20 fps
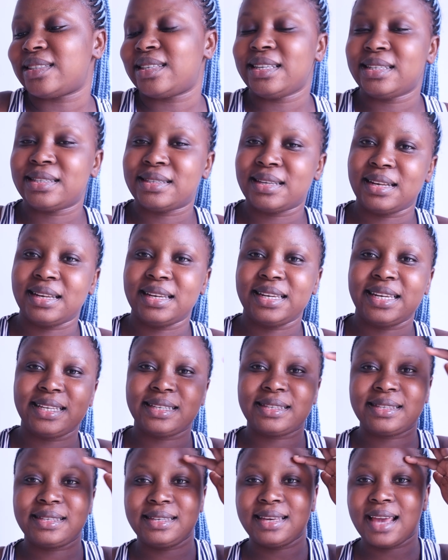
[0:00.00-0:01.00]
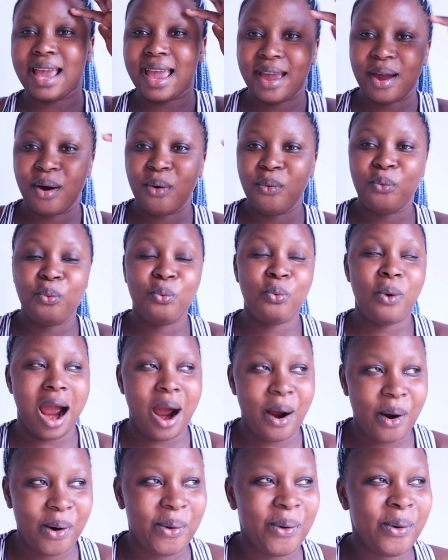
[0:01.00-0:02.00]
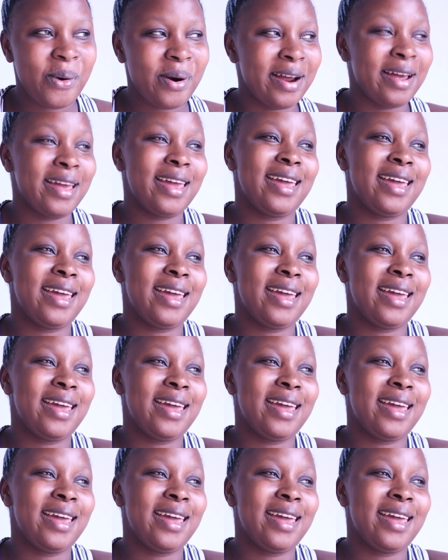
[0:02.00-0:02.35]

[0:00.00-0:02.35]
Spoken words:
season this year. Wow.